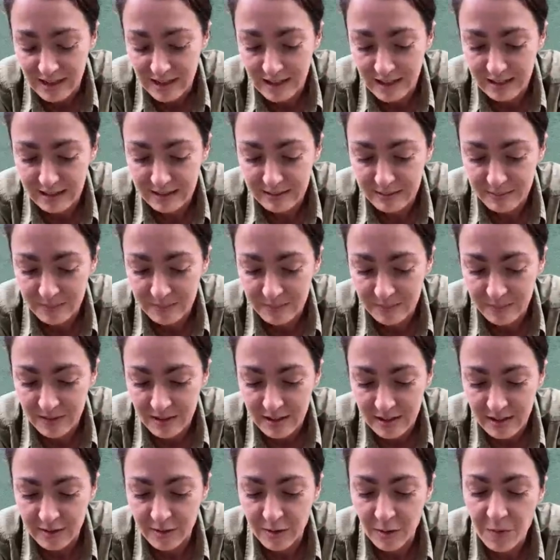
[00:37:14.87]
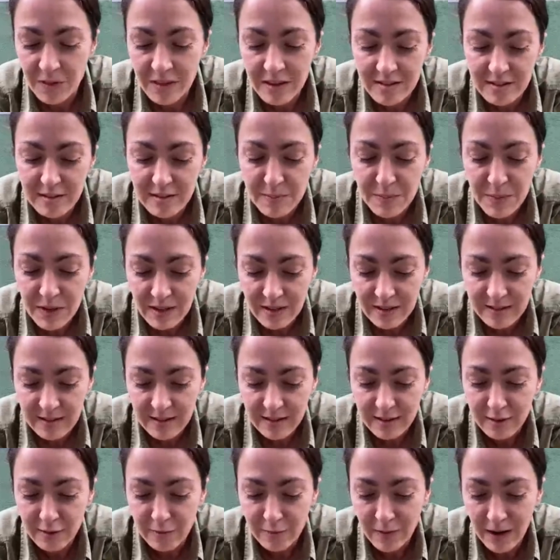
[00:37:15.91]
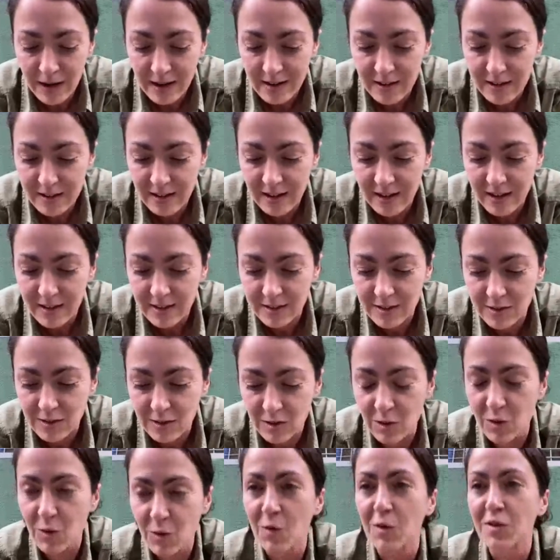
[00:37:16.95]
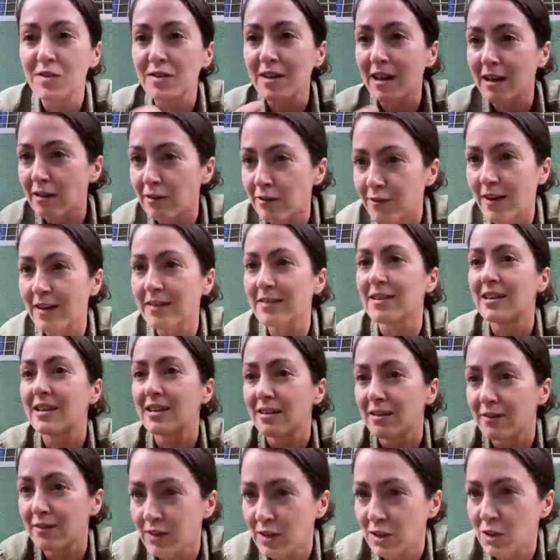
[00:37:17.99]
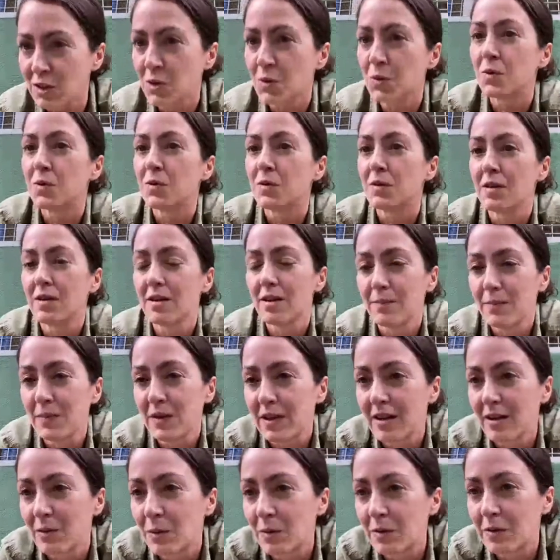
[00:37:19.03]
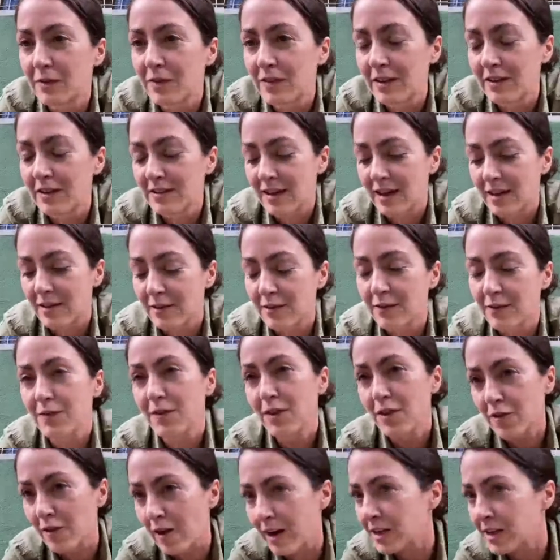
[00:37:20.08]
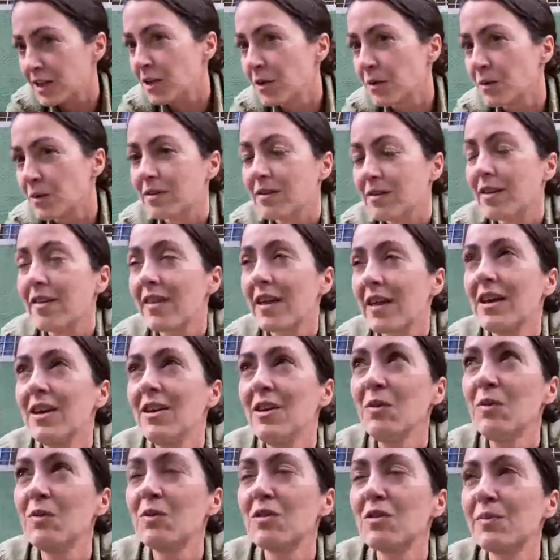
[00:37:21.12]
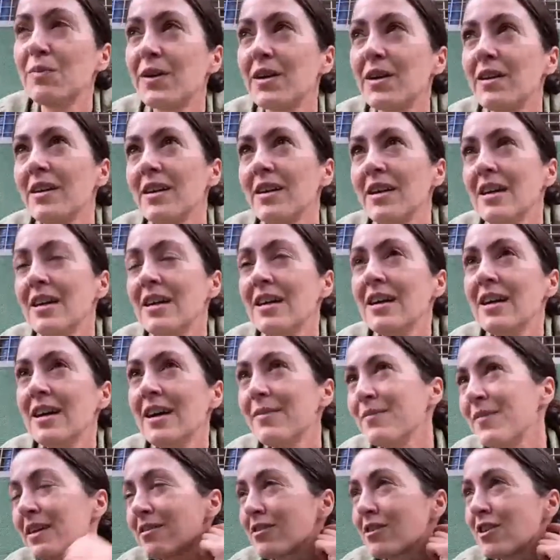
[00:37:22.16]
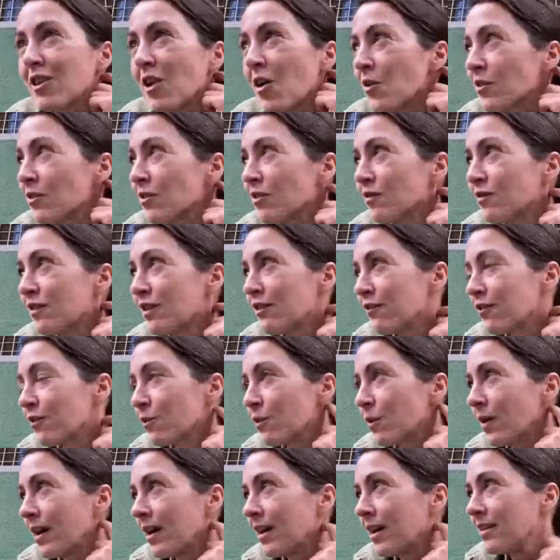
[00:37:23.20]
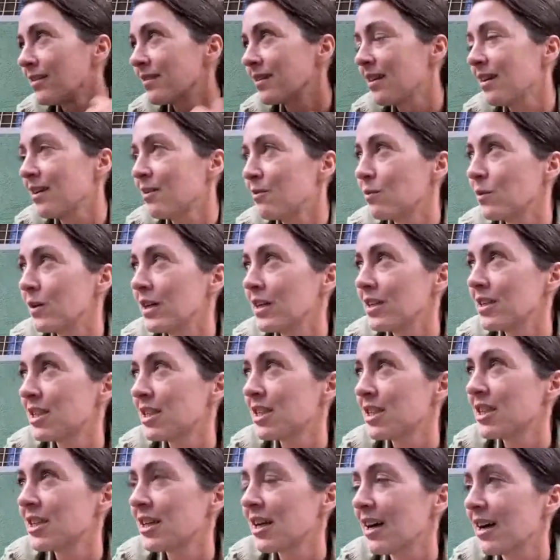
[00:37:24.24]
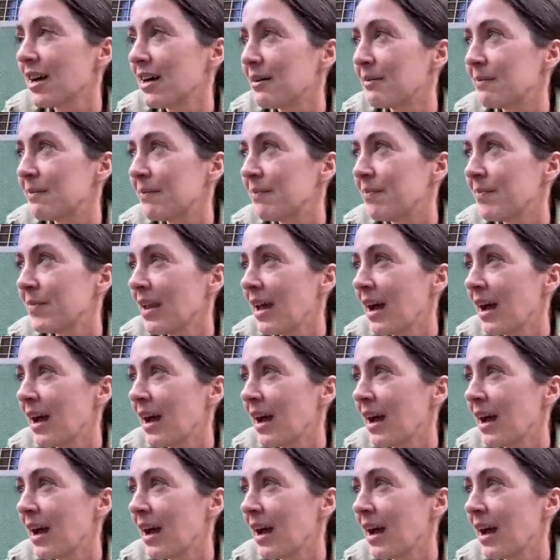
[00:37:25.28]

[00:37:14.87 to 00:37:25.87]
um, and so, this ability to recognize yourself as an individual being one of these kind of thresholds that they used. But there's lots of different ways in which um,